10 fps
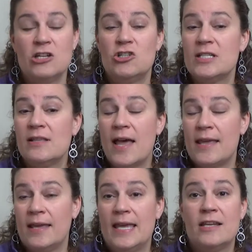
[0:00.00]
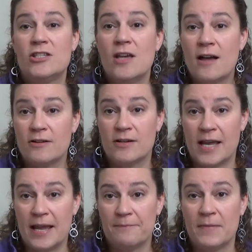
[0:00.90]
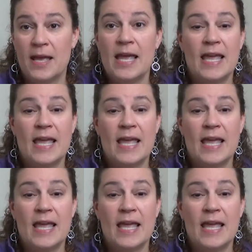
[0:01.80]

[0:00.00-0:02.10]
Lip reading: Just like in a soccer game,